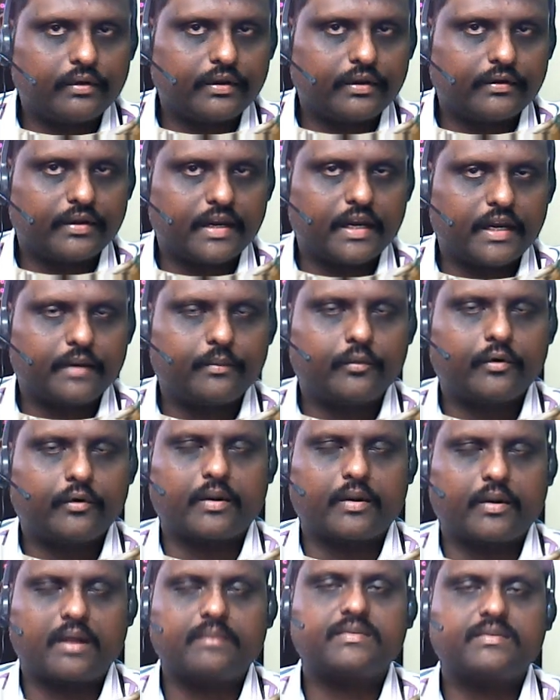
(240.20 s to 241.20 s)
your input
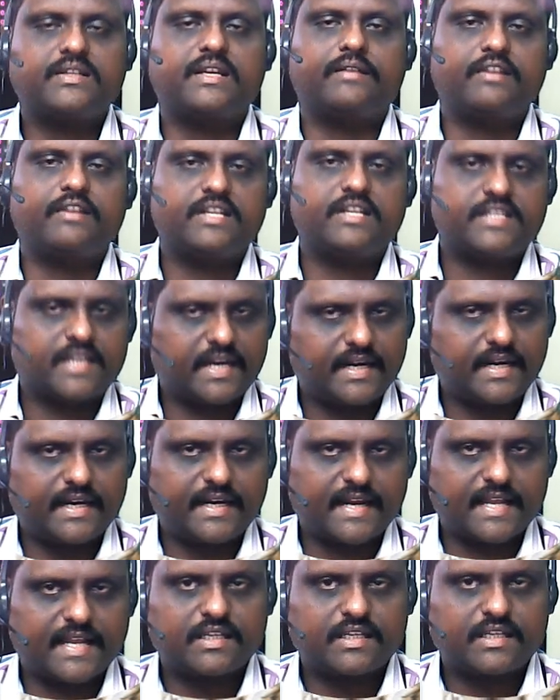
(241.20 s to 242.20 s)
prompts, it will
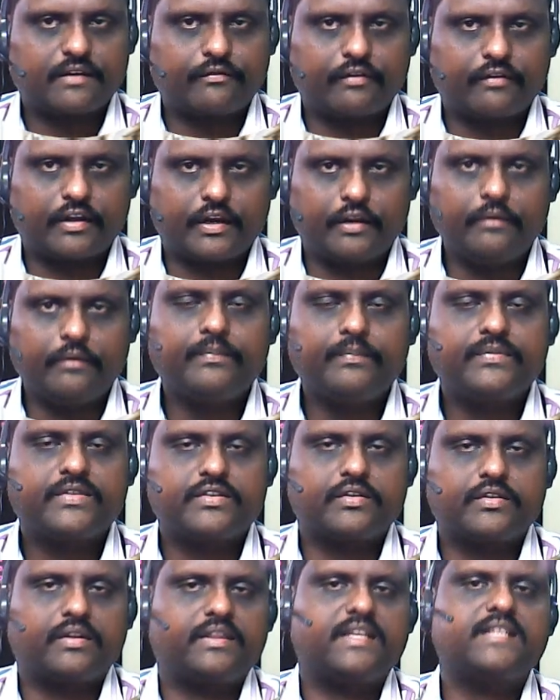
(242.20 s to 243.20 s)
generate answer for you.
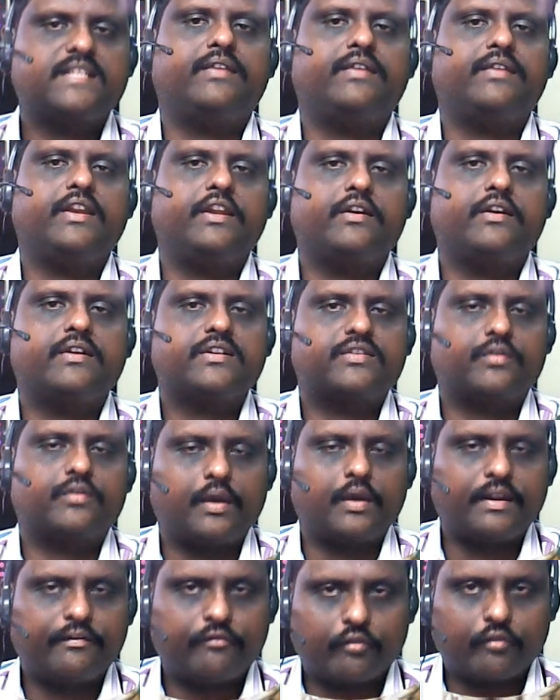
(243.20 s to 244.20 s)
So this video is
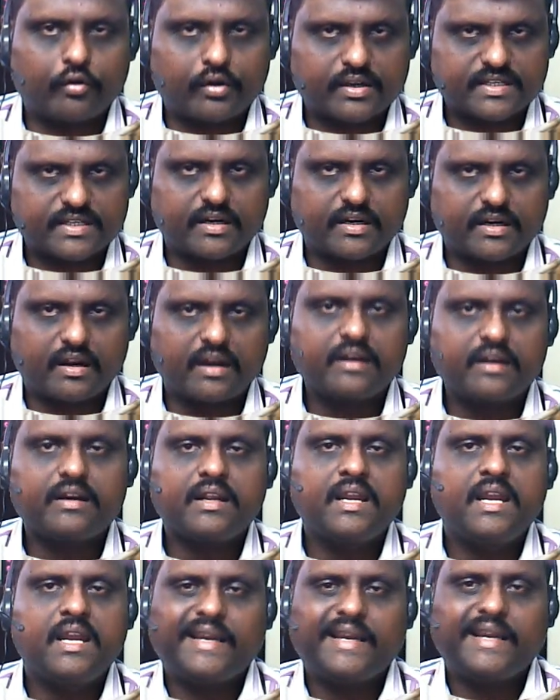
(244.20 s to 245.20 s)
solely focused on
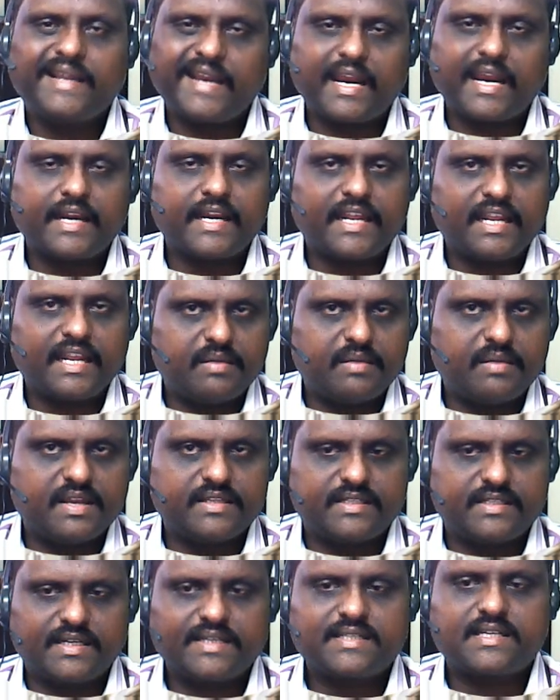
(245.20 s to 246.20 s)
creating
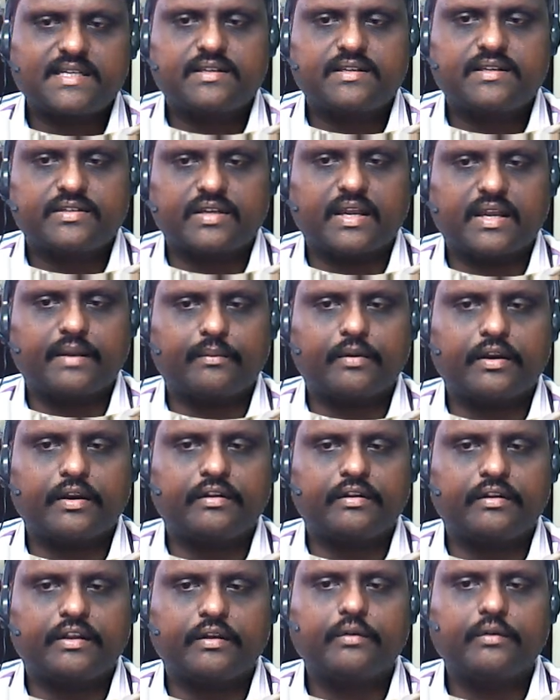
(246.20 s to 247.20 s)
images. So I am going
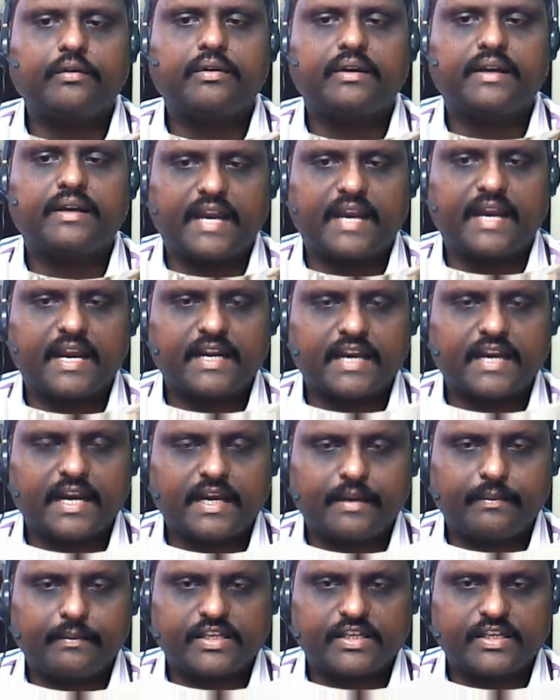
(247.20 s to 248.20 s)
to give create
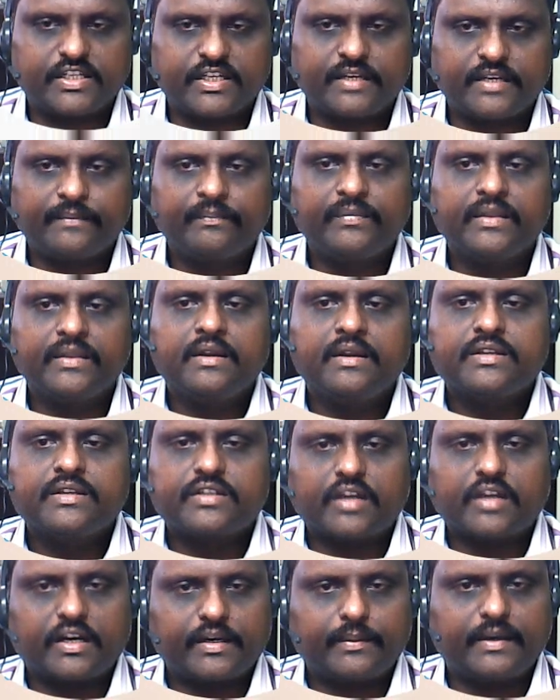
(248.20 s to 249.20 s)
an image.
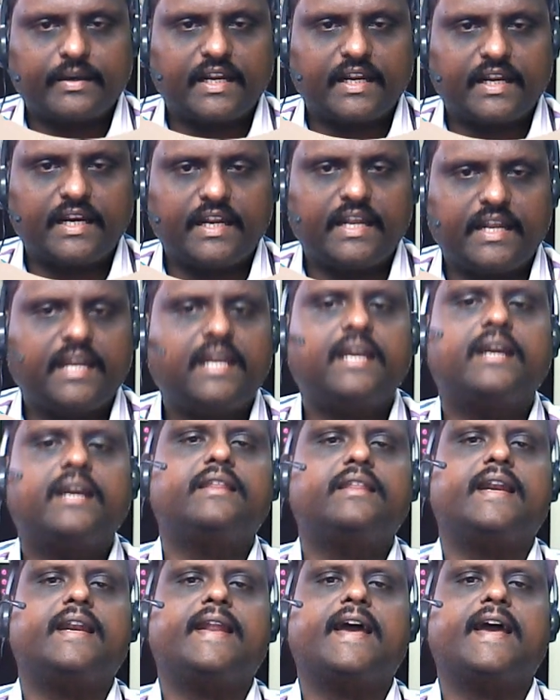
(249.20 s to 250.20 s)
So automatically
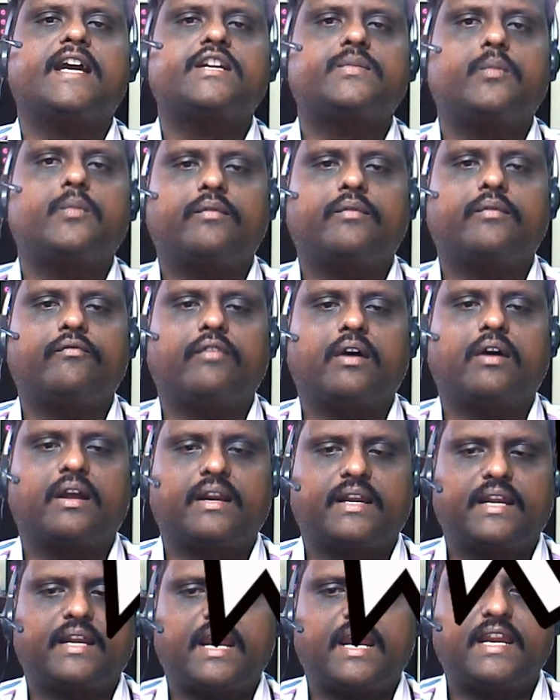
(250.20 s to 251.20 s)
the dashboard for
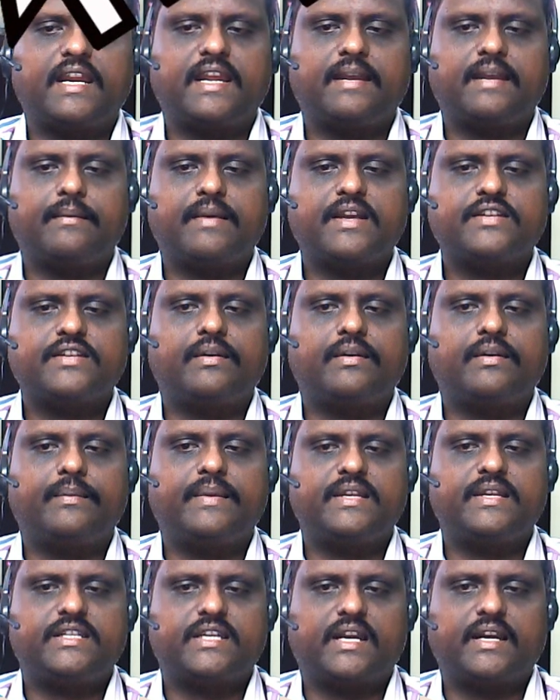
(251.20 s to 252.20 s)
creating image will
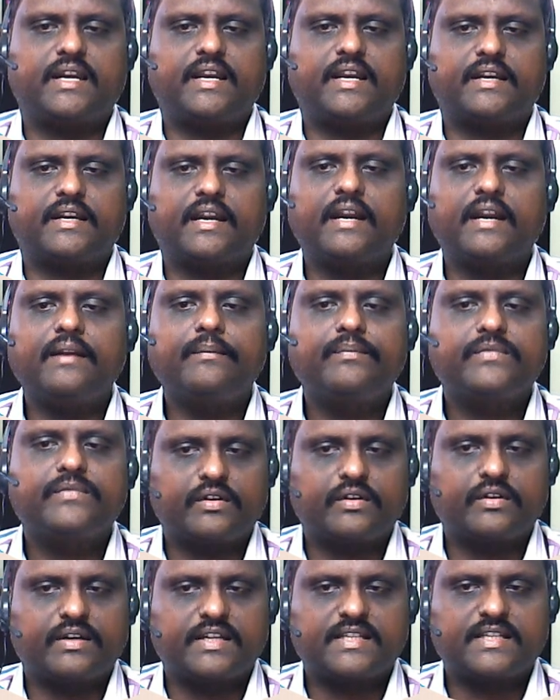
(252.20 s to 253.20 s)
be generated.
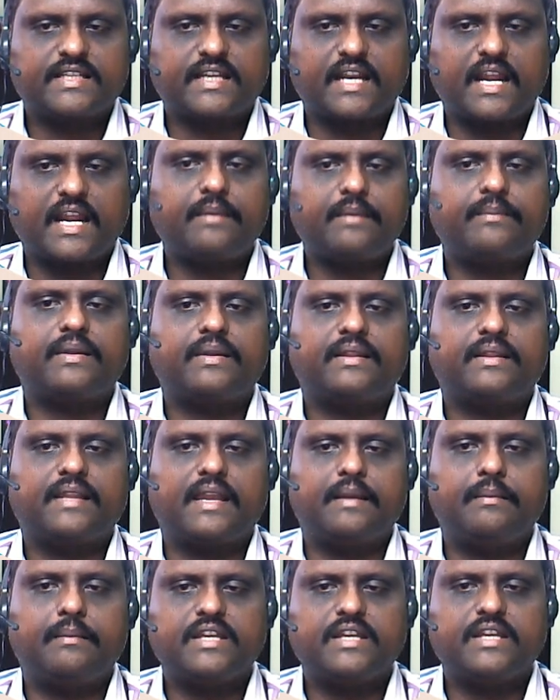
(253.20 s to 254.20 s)
So describe the
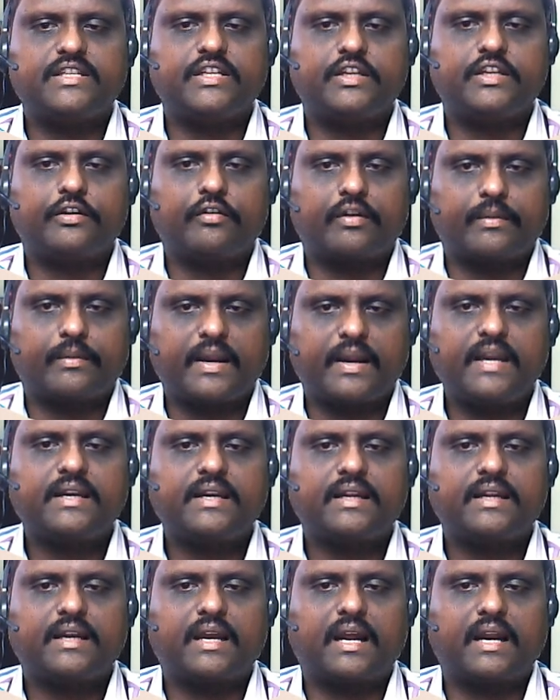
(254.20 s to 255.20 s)
image in your
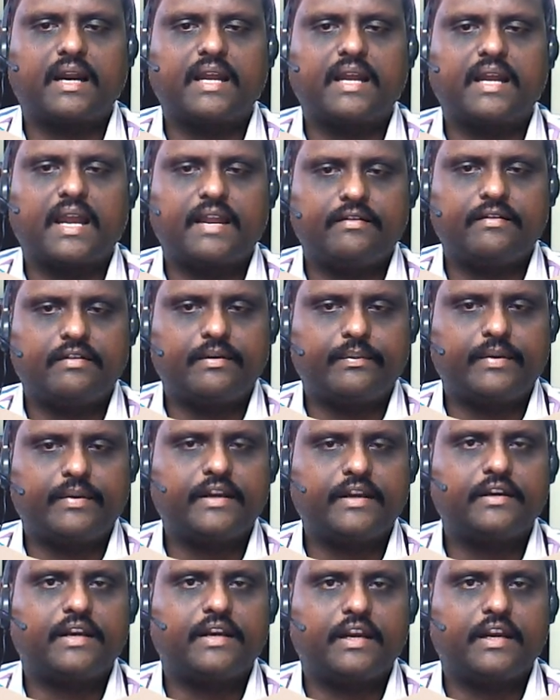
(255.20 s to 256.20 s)
mind and I will
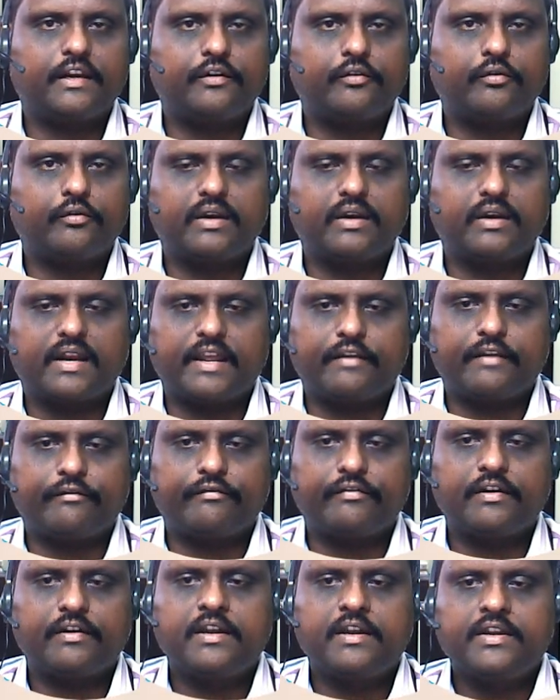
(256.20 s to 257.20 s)
bring it to
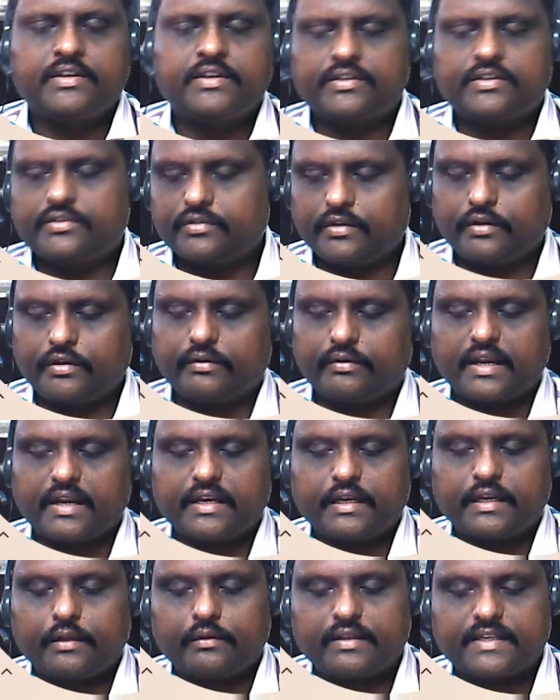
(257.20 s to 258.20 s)
life. So you
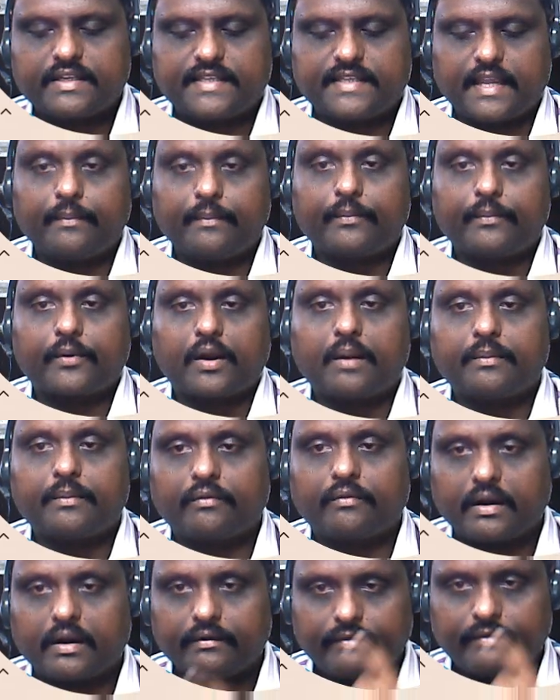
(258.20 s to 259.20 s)
can give the same prompt
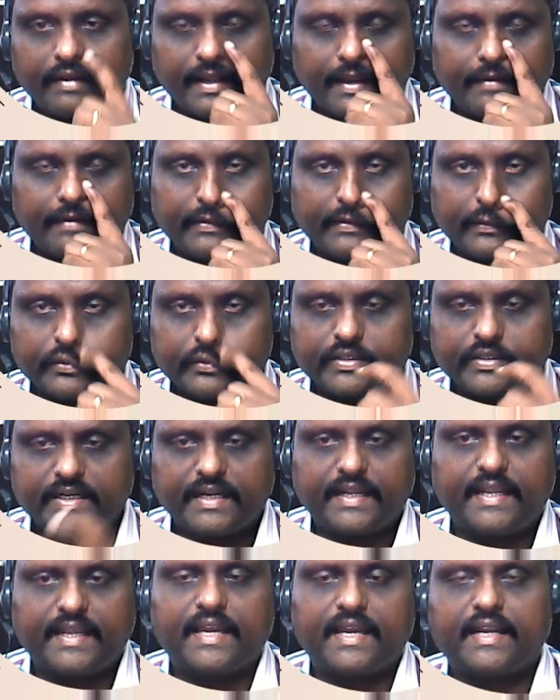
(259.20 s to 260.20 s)
what we have used
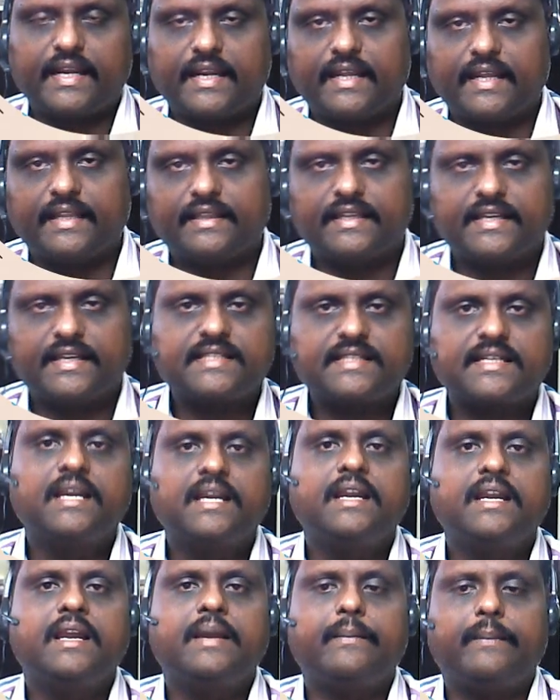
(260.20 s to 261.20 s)
here in this
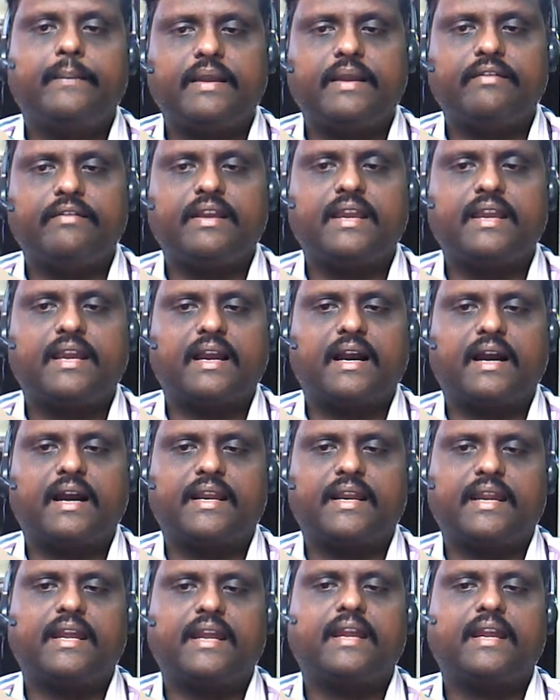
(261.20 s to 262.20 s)
PV
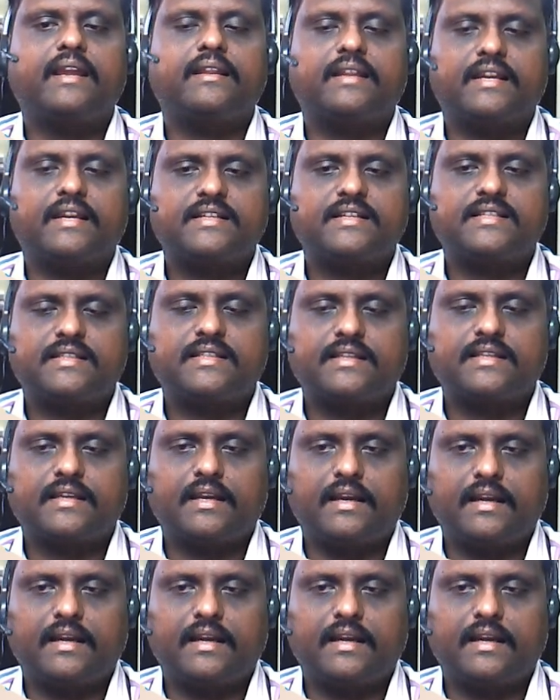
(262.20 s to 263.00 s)
array, that is